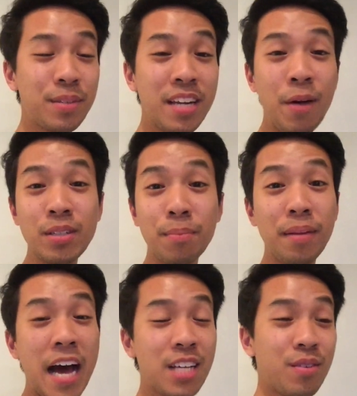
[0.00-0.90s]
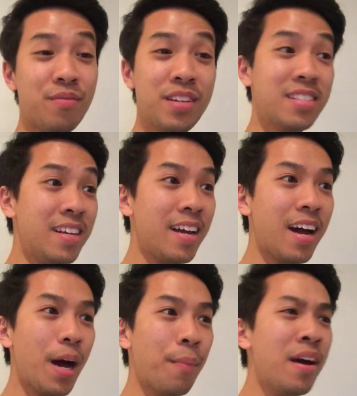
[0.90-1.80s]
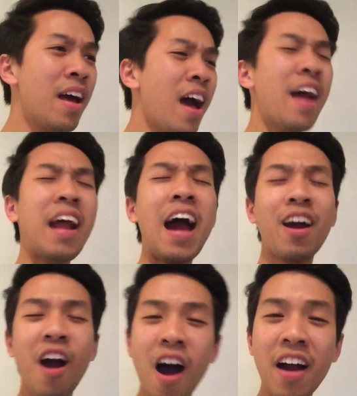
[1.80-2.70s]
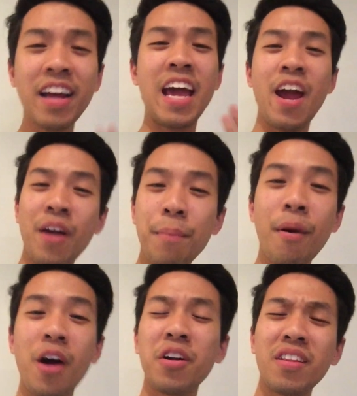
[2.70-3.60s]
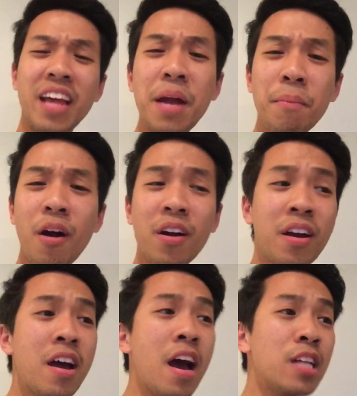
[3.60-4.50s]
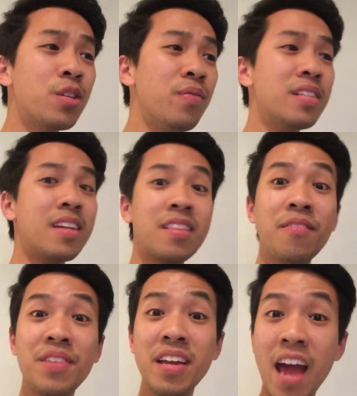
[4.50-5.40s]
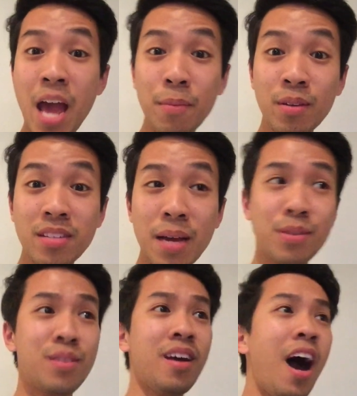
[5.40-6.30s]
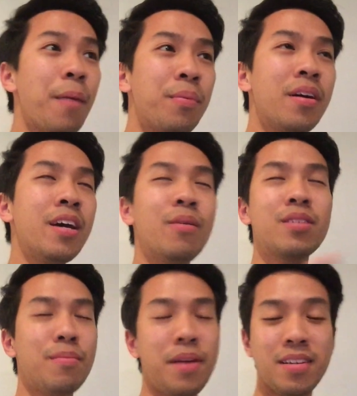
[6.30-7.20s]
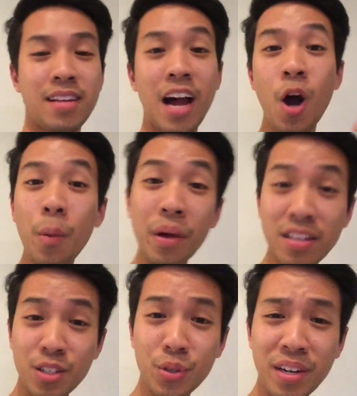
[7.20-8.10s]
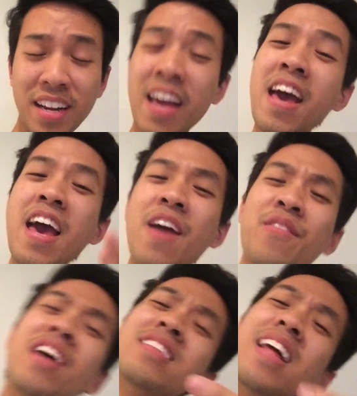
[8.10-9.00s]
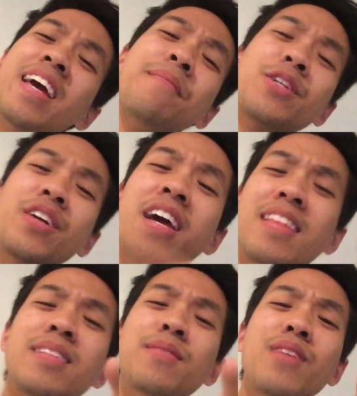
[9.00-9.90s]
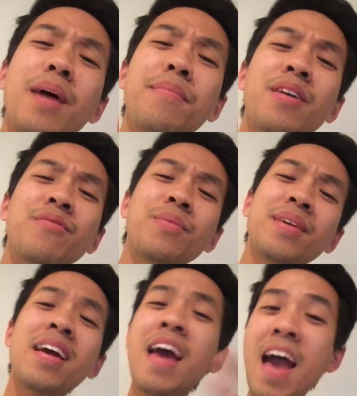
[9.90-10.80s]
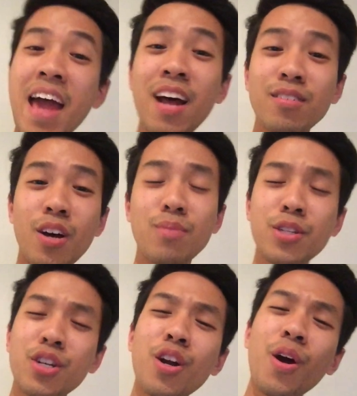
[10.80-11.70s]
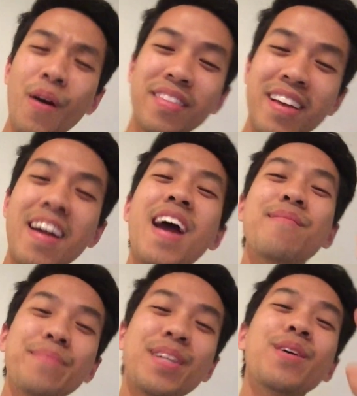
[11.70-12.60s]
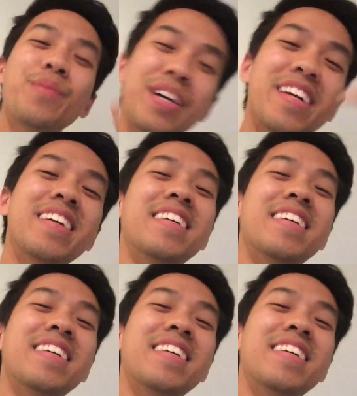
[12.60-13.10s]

Today was a blast, from visiting an iconic Harry Potter landmark to visiting the V&A Museum to the opera. It was amazing. I hope you guys enjoyed it. If you guys like it, make sure to hit that subscribe button for me, and as always, make sure to go out there and be a winner.